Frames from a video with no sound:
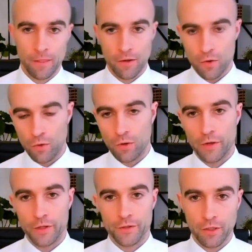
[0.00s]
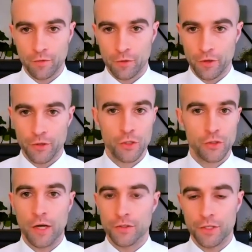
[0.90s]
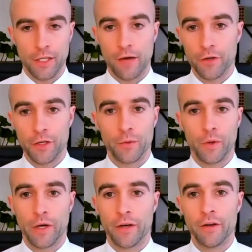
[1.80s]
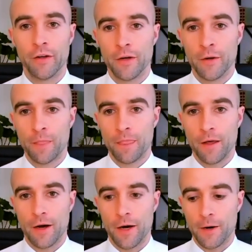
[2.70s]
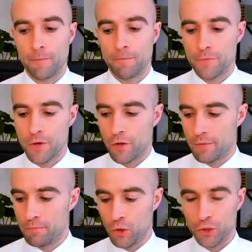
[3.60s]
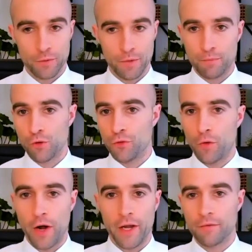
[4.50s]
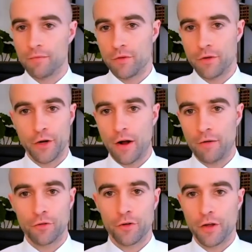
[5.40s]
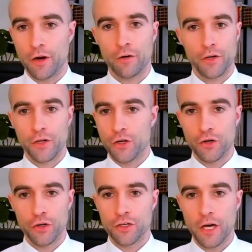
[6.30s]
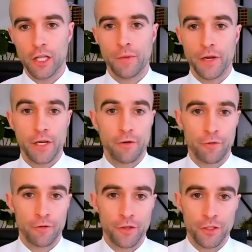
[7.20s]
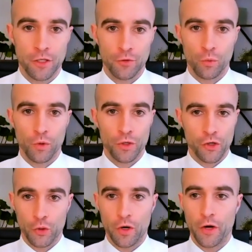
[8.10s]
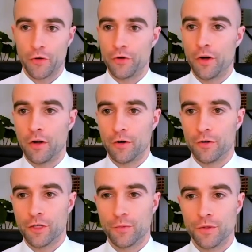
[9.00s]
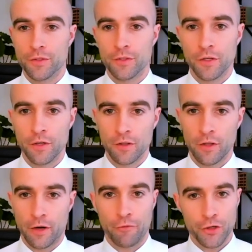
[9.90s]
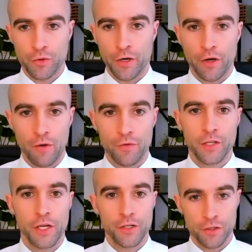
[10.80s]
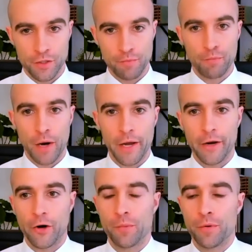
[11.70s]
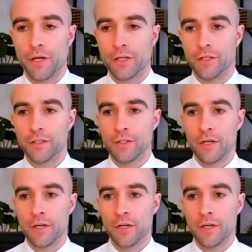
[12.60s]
gold and silver in 2011 when um, you know the bulls have been proven right year after year, and you couldn't tell them any different that silver wouldn't go to $100. And it was a lot of frustrating conversations and binary predictions.